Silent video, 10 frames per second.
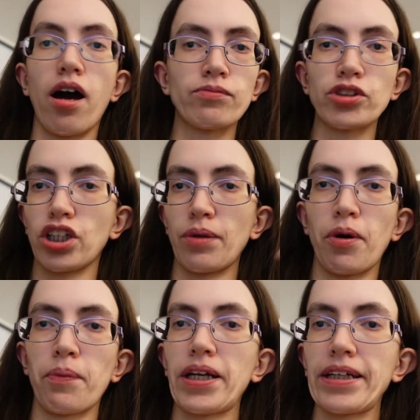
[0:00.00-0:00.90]
just going to
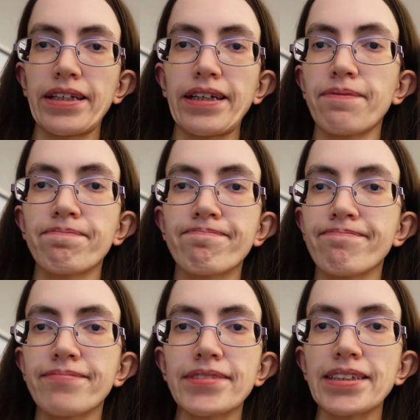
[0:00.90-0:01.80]
pop a link in
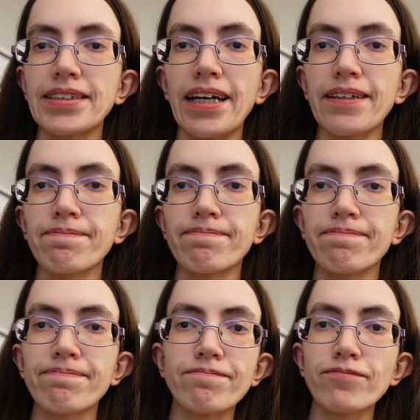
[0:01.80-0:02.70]
to say,
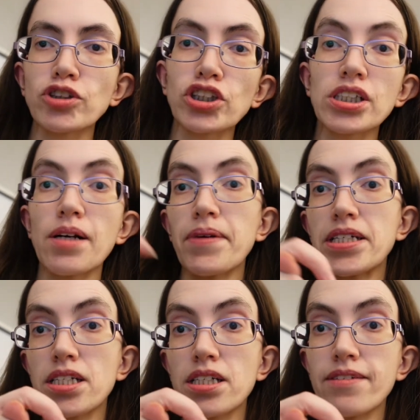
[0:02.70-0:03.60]
come back
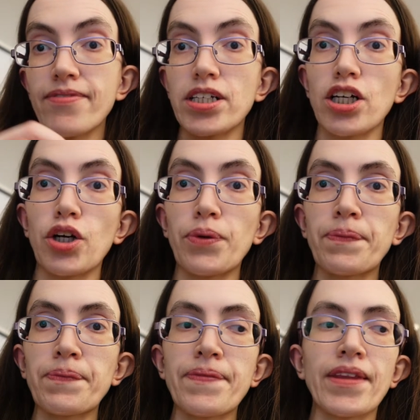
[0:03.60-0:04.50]
to this video.
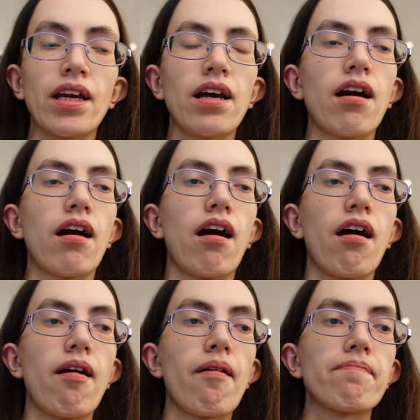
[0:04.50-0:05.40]

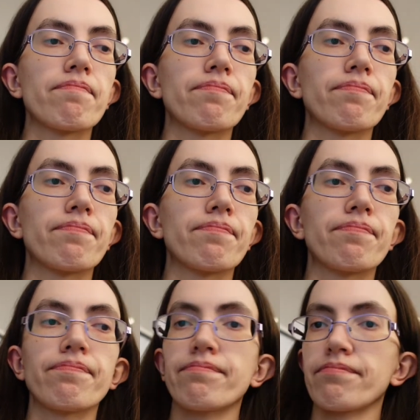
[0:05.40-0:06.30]

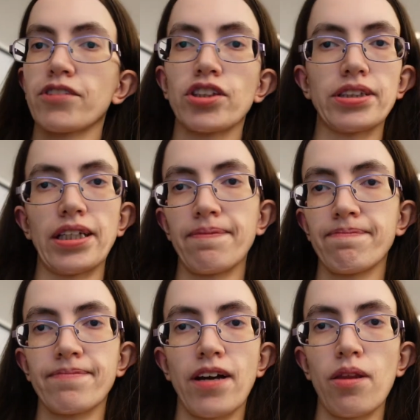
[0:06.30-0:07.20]
Because, yeah,
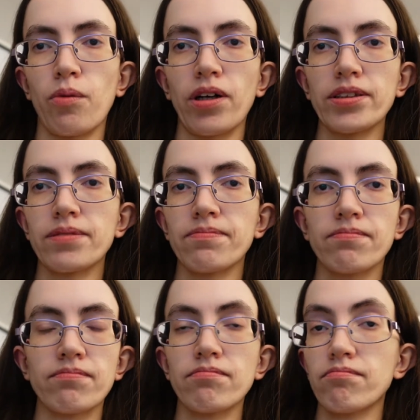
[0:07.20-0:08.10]
otherwise,
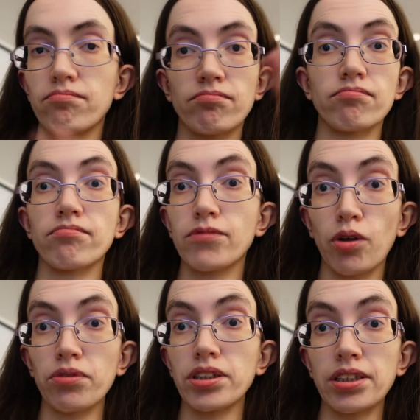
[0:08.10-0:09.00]
the
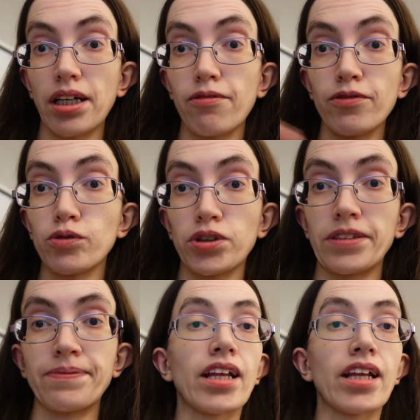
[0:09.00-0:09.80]
whole thing's out of order.